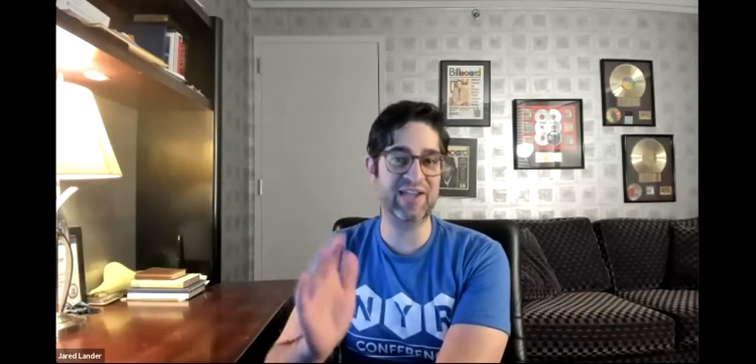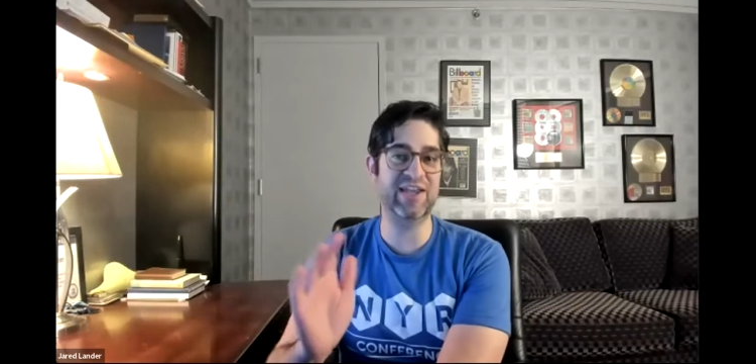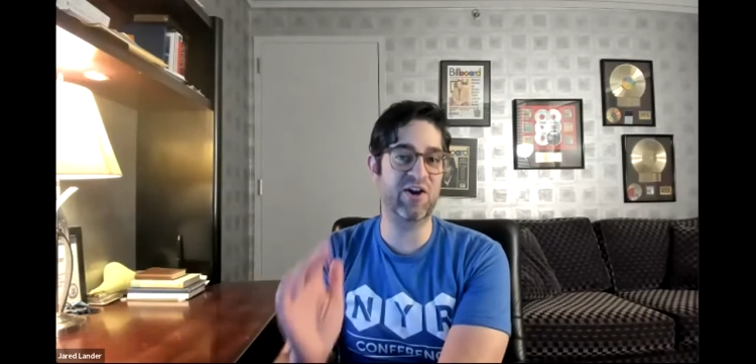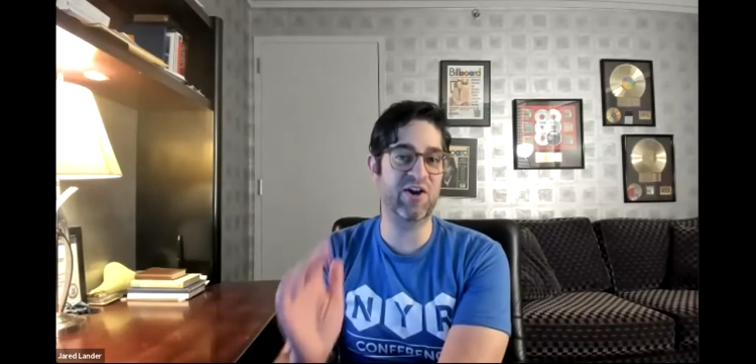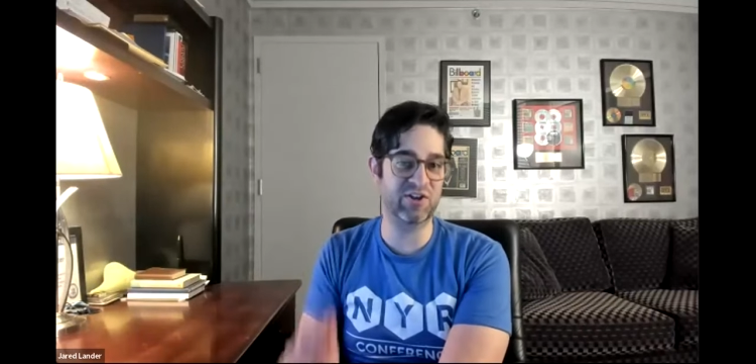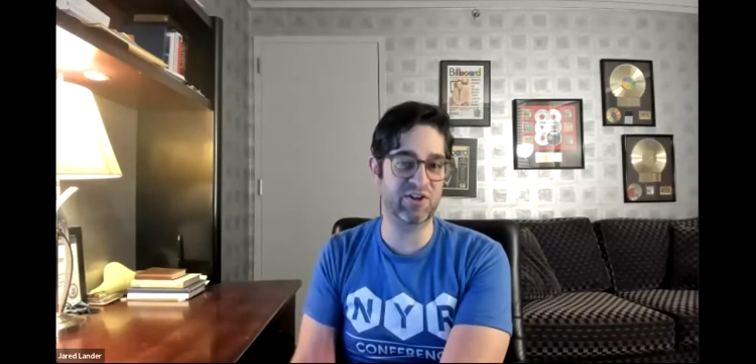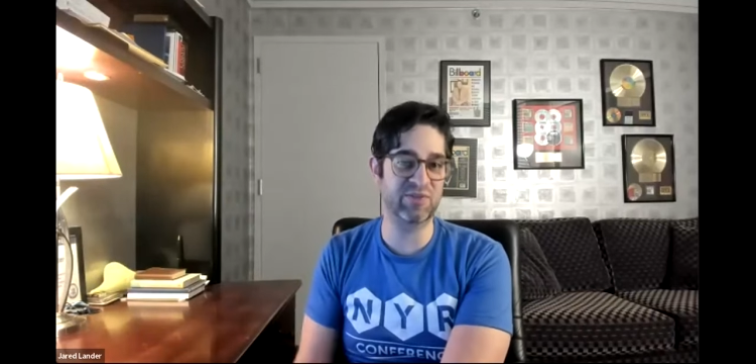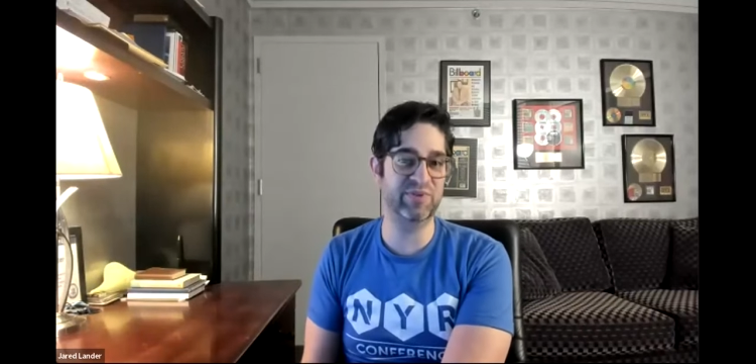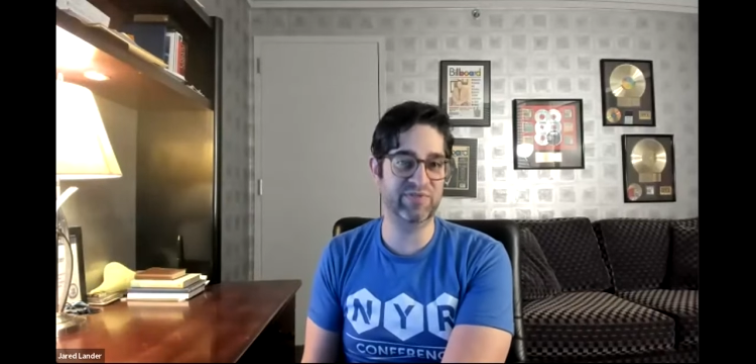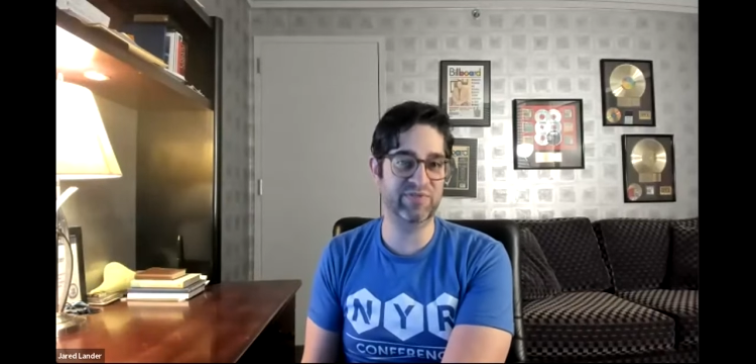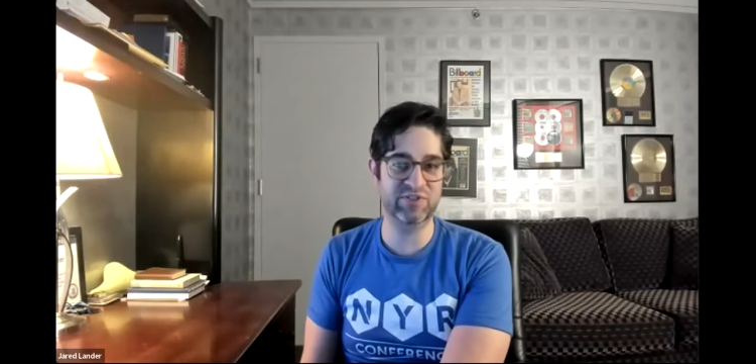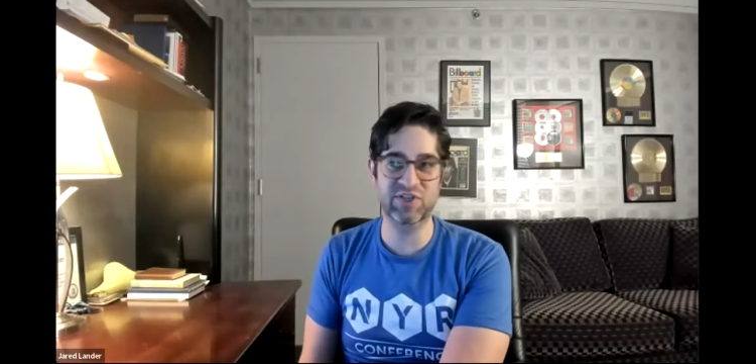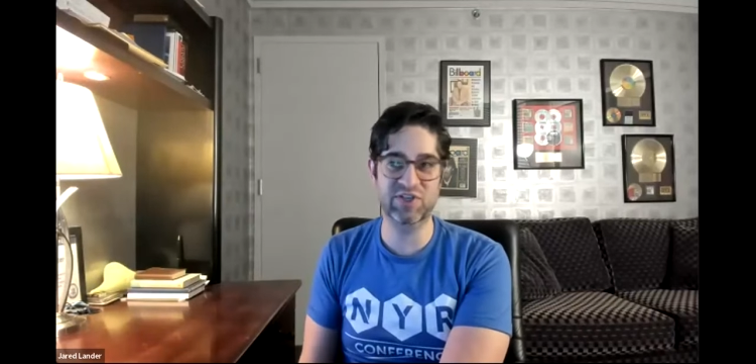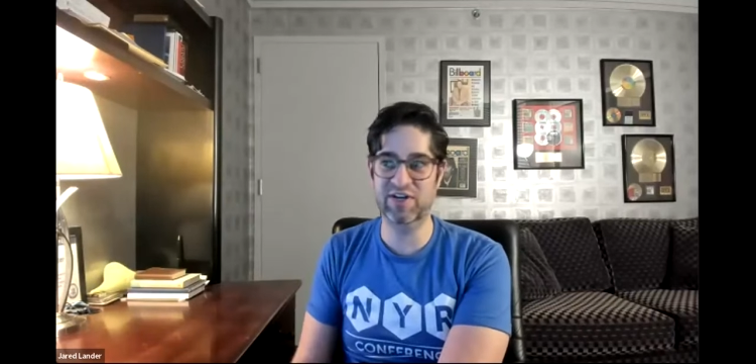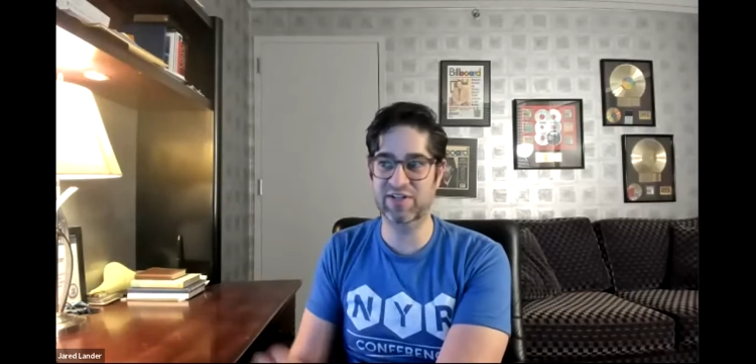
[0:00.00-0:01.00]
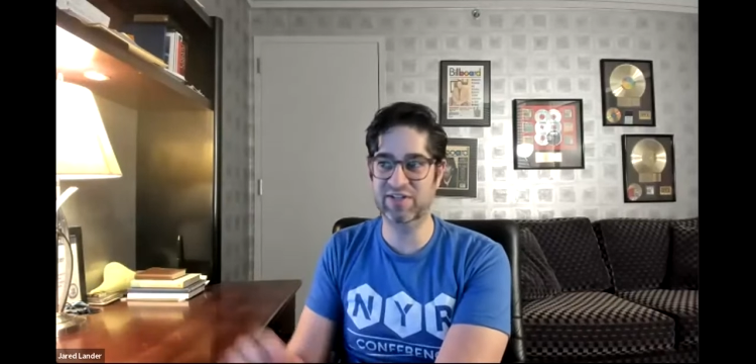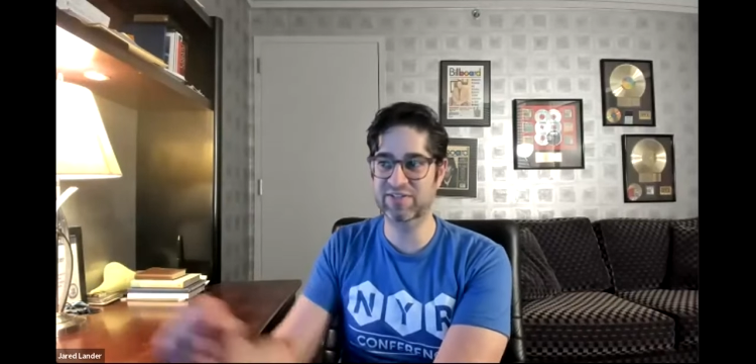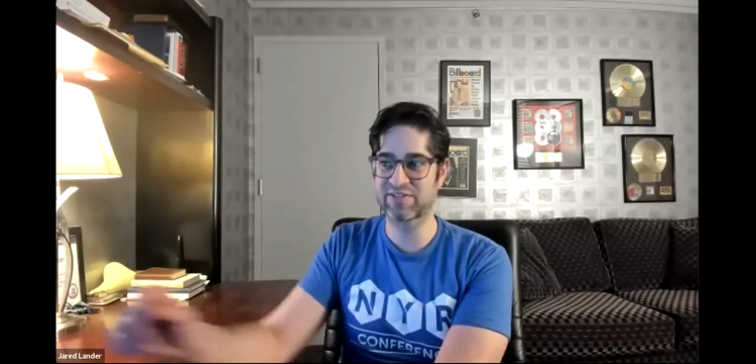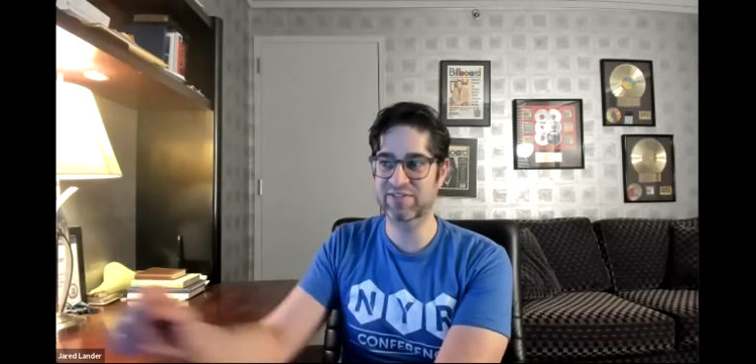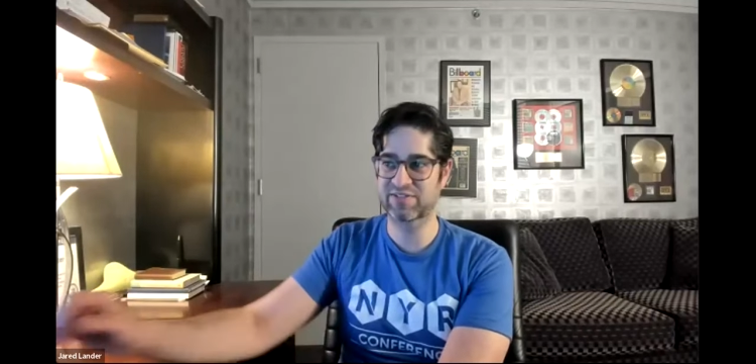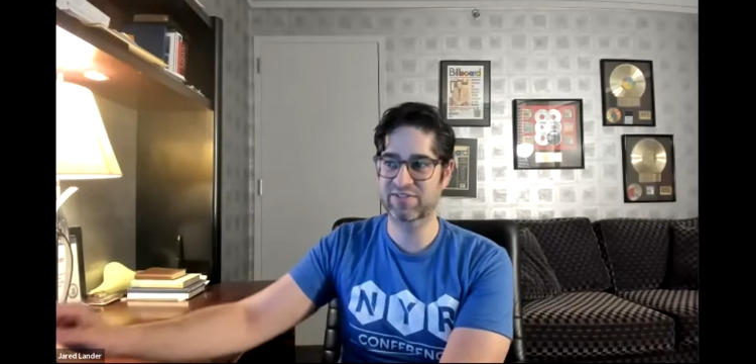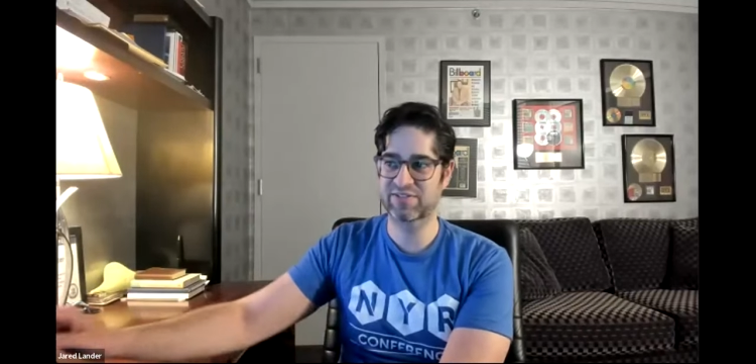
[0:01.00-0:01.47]
not get autocomplete for
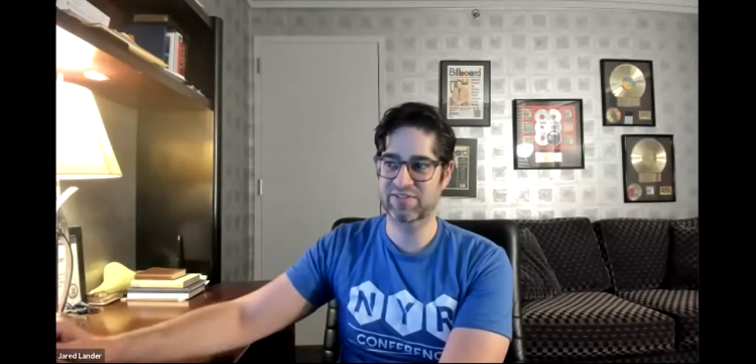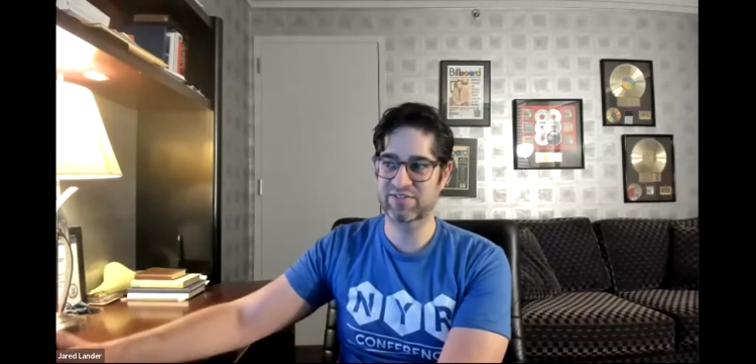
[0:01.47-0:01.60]
chaining?